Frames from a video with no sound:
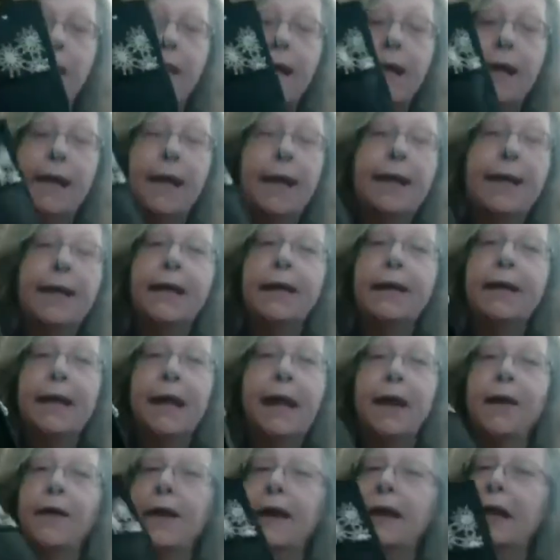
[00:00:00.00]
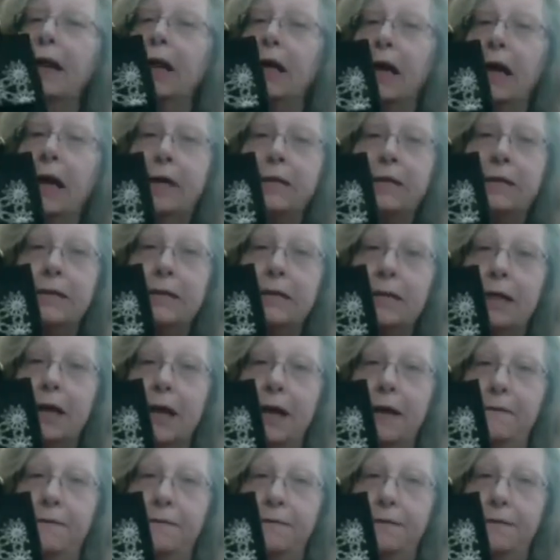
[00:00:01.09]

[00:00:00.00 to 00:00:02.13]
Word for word: It can carry a lot of stuff,